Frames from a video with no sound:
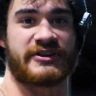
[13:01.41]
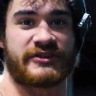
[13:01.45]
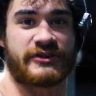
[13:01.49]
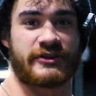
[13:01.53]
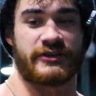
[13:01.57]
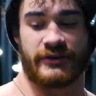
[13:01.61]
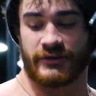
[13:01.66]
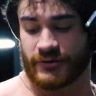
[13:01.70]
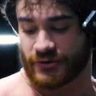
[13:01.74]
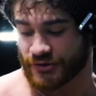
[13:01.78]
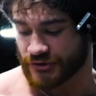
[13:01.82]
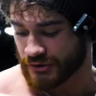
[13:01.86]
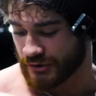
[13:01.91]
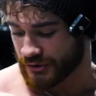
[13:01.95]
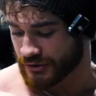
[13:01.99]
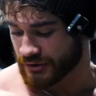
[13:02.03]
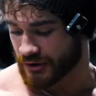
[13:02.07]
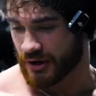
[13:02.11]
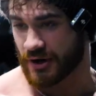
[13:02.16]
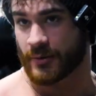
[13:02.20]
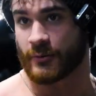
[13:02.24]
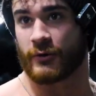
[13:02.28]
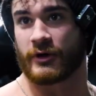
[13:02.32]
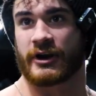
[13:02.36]
this little
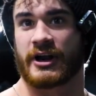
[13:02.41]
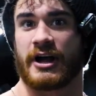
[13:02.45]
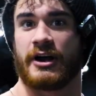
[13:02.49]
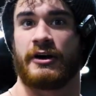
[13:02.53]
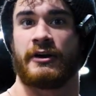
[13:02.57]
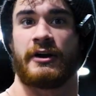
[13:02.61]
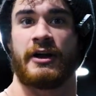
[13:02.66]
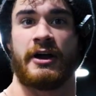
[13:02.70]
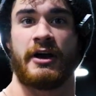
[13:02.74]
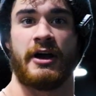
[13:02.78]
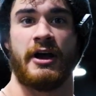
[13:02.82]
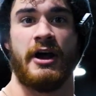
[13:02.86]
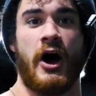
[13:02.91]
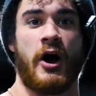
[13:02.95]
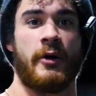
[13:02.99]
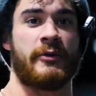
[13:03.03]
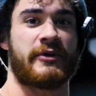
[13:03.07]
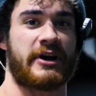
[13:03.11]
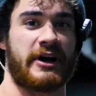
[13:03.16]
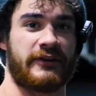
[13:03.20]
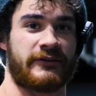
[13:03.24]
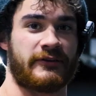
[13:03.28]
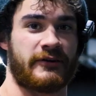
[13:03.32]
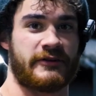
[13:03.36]
shoulder arm workout. Hope
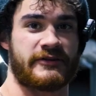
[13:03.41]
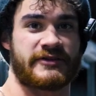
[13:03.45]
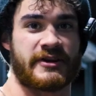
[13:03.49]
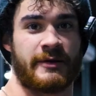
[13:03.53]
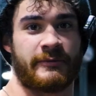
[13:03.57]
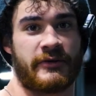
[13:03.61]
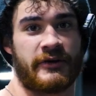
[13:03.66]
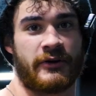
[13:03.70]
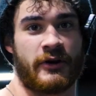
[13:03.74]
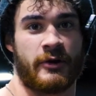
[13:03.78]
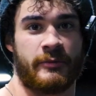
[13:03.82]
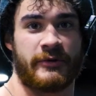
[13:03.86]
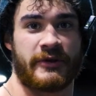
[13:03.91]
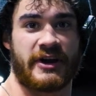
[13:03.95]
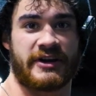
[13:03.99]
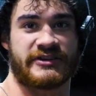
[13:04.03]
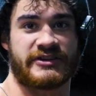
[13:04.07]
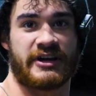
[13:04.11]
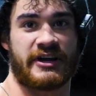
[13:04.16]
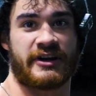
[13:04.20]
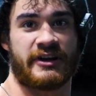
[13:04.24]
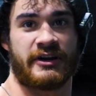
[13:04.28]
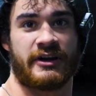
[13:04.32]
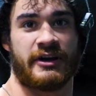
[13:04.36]
you guys learned something. Hope you
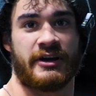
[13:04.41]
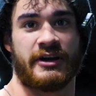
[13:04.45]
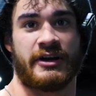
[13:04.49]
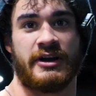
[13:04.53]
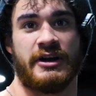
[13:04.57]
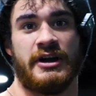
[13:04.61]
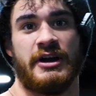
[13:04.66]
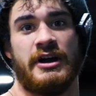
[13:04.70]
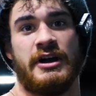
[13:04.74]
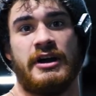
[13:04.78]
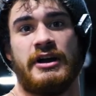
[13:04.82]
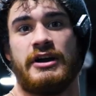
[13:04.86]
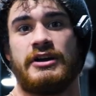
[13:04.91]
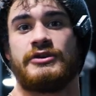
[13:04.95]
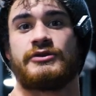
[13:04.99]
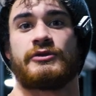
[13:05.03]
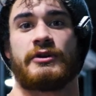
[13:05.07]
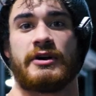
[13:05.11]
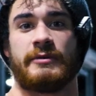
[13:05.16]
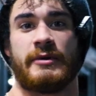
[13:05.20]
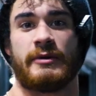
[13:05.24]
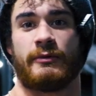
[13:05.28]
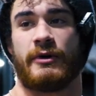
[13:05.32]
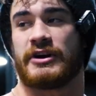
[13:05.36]
guys had a
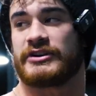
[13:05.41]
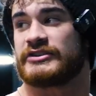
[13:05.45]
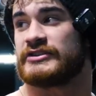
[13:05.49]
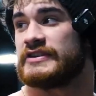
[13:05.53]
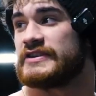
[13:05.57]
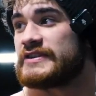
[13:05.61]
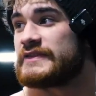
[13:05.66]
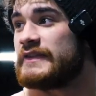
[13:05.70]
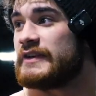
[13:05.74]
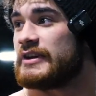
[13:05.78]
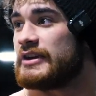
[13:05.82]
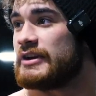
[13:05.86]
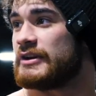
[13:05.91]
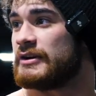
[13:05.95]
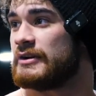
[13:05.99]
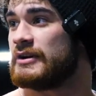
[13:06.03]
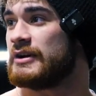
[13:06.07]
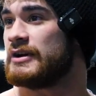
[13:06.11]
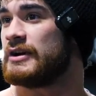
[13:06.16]
enjoyment watching this video.